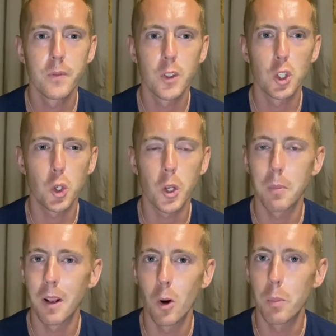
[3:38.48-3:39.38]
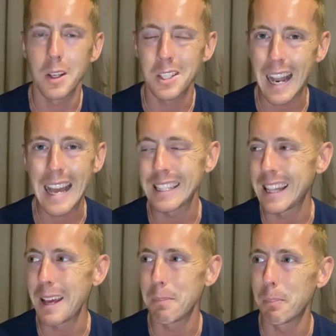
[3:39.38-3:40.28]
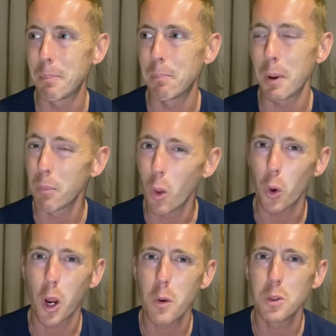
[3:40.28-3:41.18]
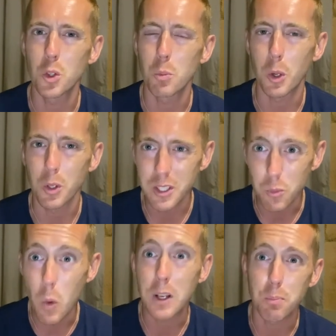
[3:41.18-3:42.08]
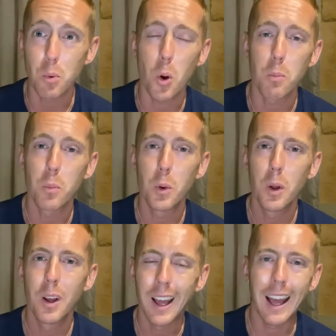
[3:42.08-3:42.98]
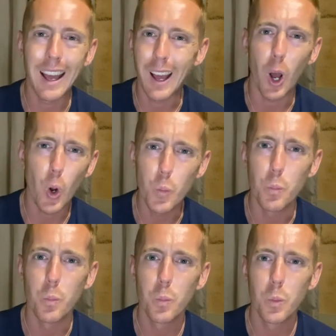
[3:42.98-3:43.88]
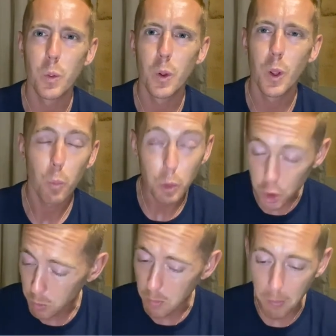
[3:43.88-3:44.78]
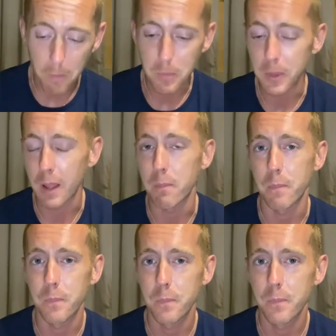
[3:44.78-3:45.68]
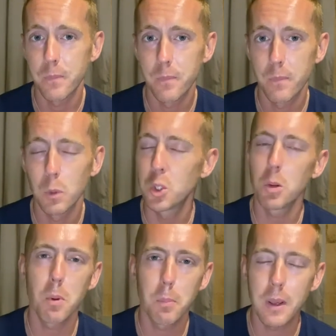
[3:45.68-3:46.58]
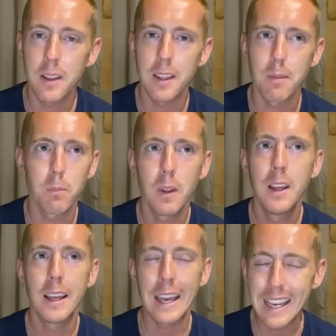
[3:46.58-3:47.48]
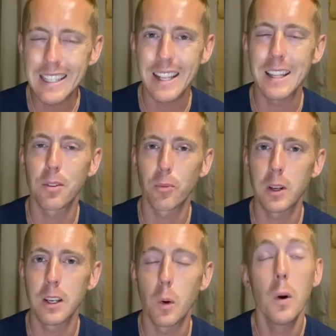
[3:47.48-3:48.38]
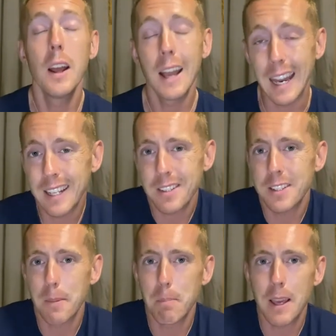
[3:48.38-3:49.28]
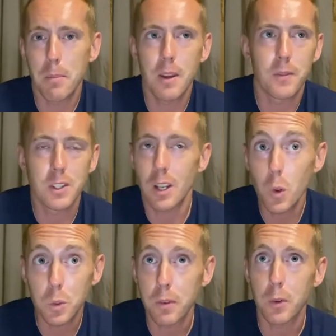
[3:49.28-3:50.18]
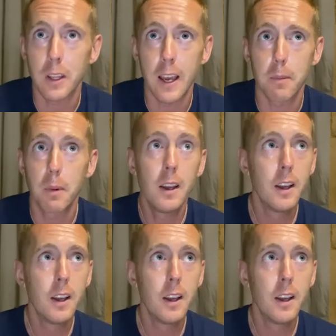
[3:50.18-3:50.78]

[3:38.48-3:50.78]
you should give him a little bit of slack there, but I'm not going to, because it's West Brom at home. We should be pumping them. We should have been beating them easily 3-0. And as I said, maybe if it's a little different game,